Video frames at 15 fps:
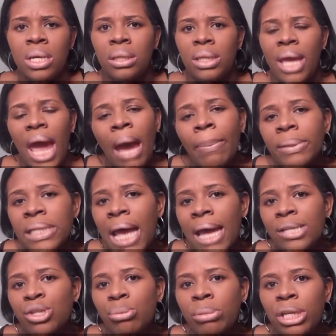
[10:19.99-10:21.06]
the
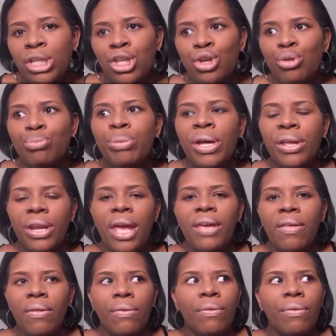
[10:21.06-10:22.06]
appetizer menu, but